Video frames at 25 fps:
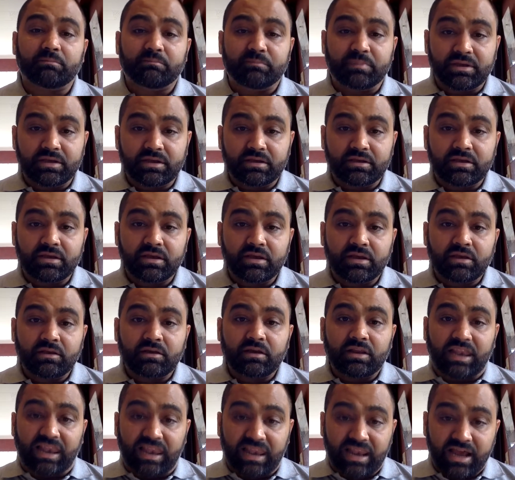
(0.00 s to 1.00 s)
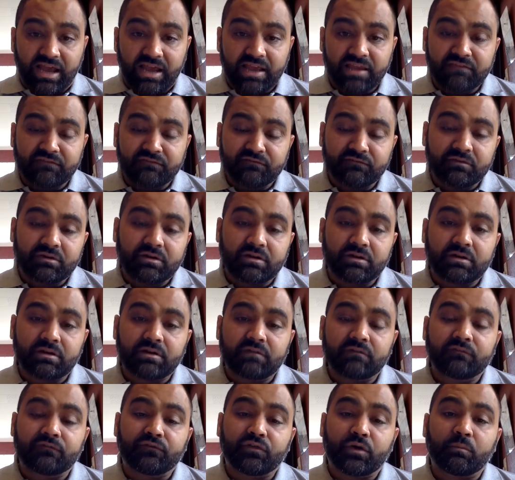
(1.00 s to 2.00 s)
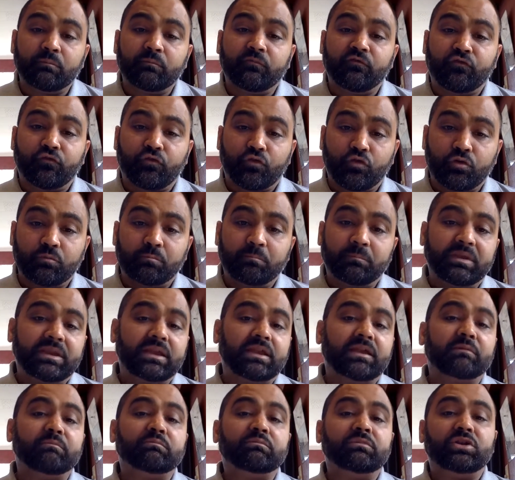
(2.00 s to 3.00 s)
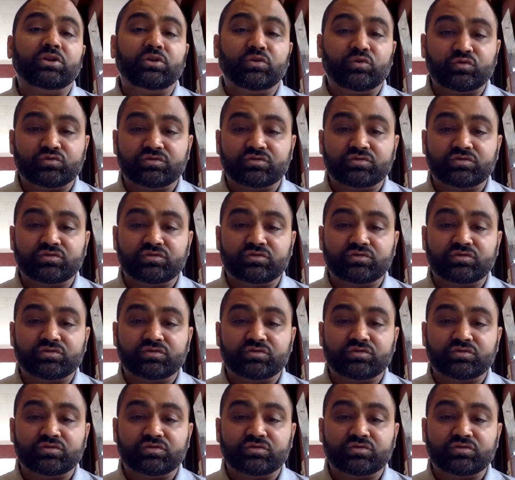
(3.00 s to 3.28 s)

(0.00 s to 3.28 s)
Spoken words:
I'll be live from 4 p.m.